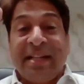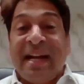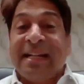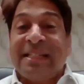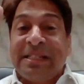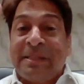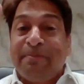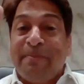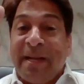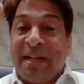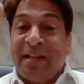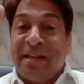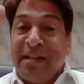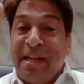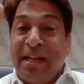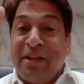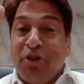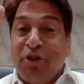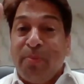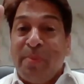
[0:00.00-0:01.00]
This
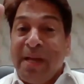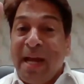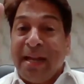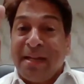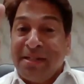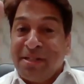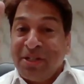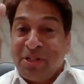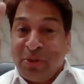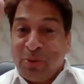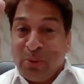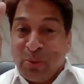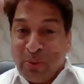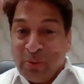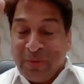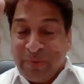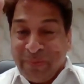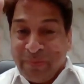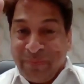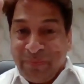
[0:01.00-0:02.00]
aspect needs to be
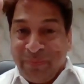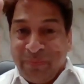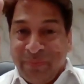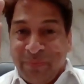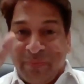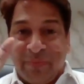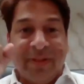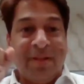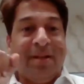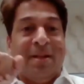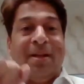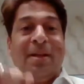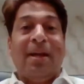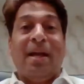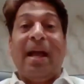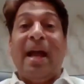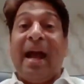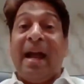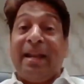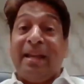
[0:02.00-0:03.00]
understood.
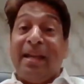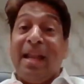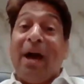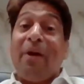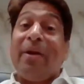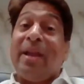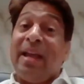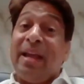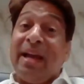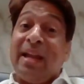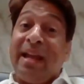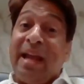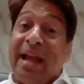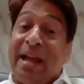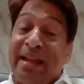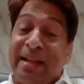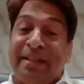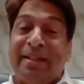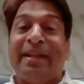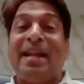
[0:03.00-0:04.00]
And now here
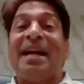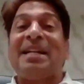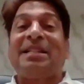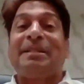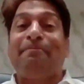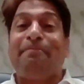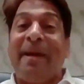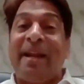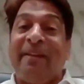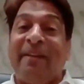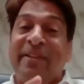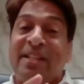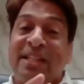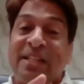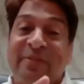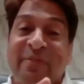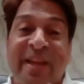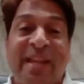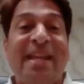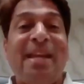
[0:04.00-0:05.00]
another aspect
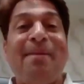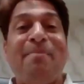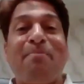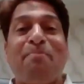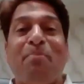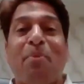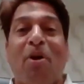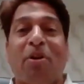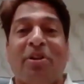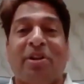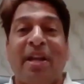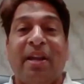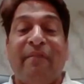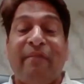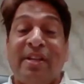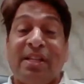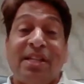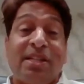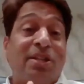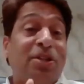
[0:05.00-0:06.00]
which is very
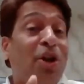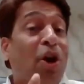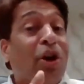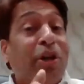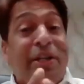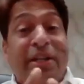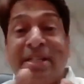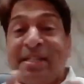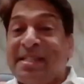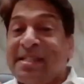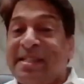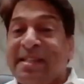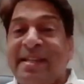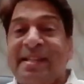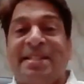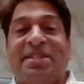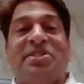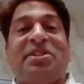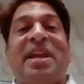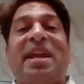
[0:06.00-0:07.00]
important, which is not
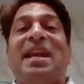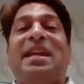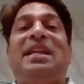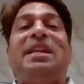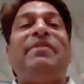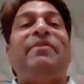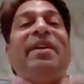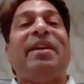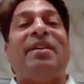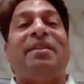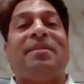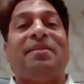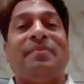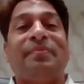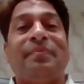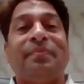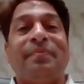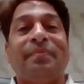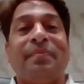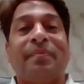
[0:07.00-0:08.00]
discussed anywhere.
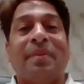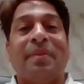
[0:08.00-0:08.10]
